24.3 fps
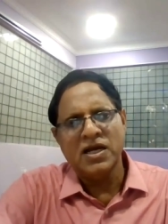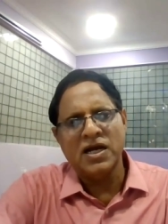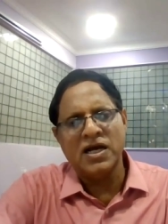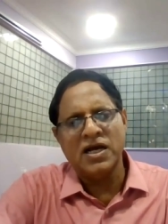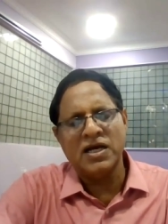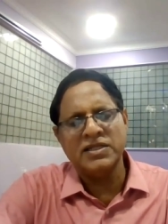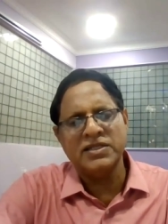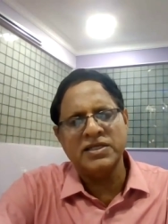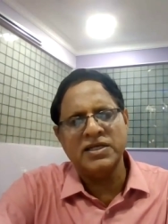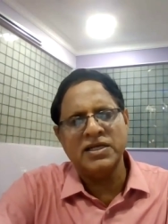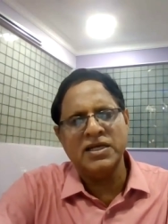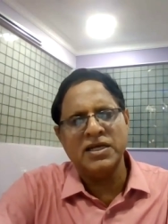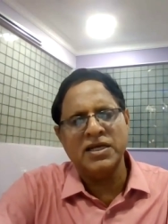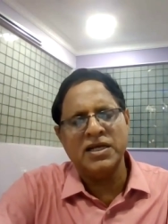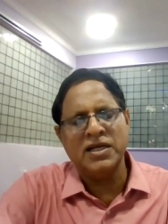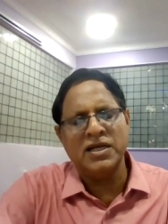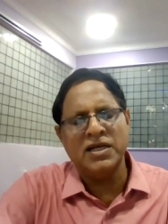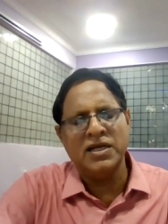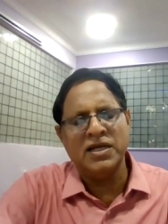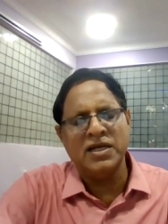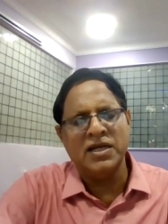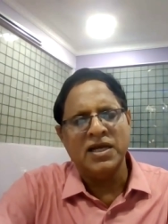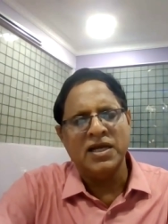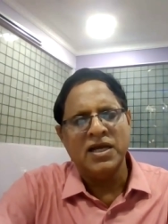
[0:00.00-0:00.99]
Uh,
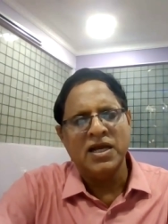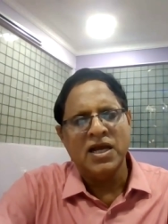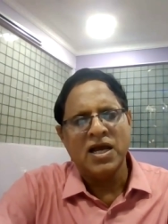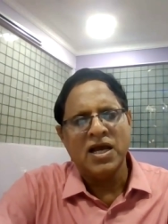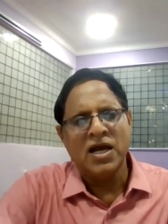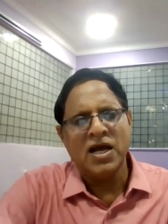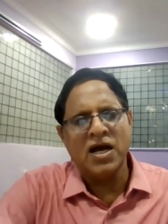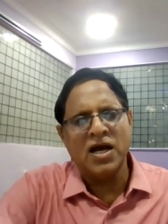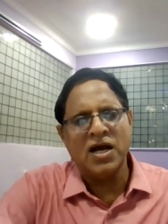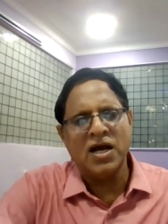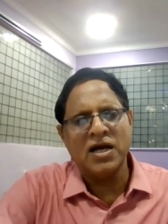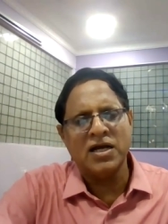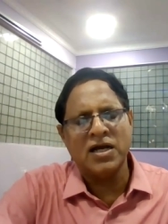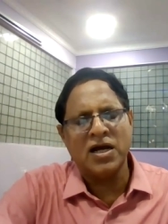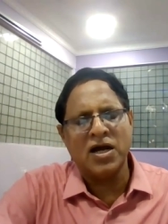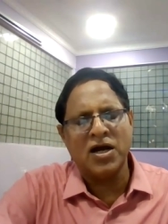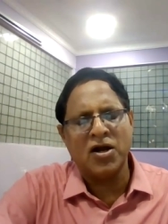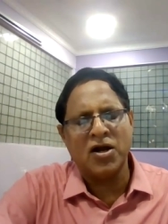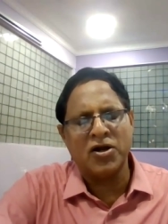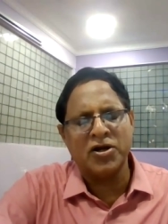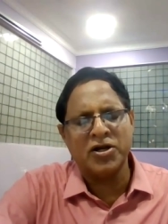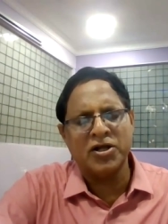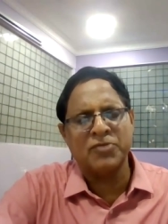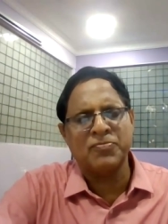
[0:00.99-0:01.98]
the
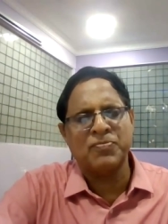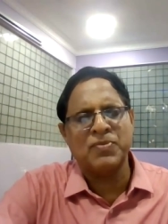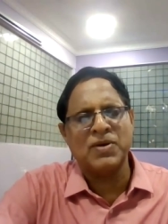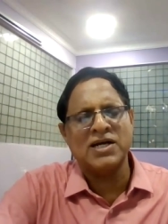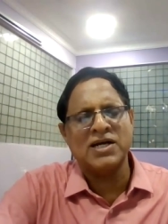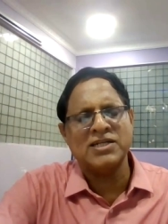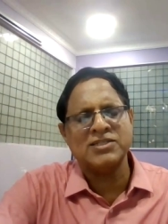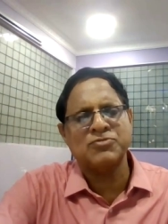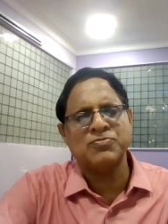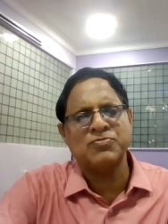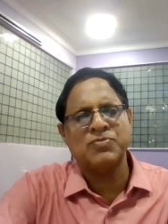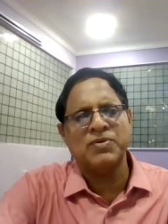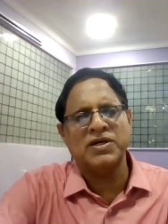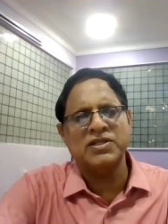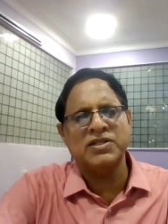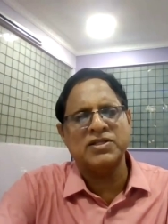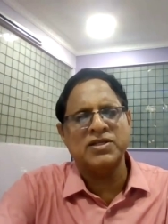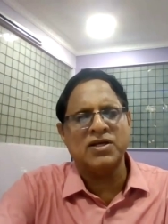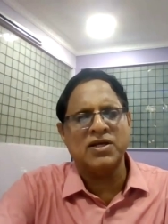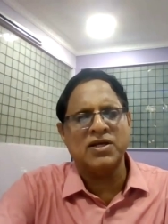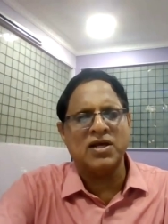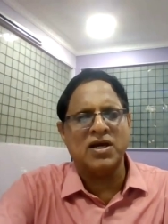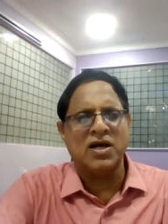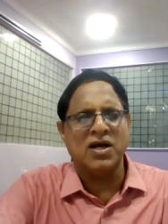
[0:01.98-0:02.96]
uh, order passed by
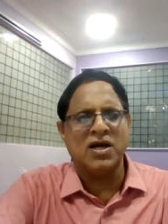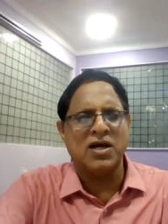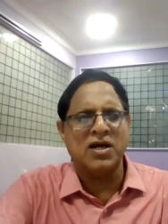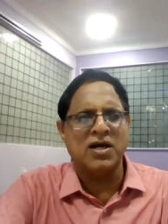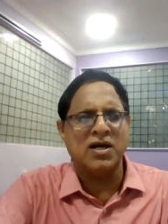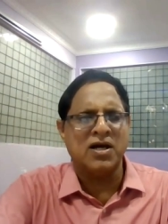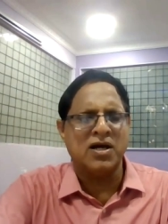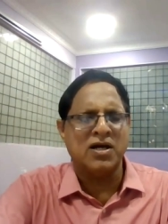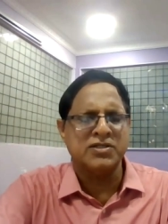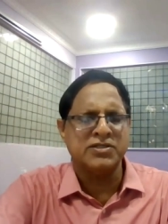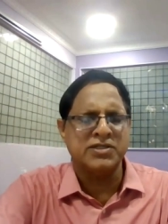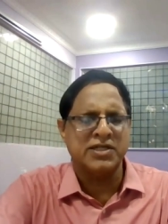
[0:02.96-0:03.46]
the uh,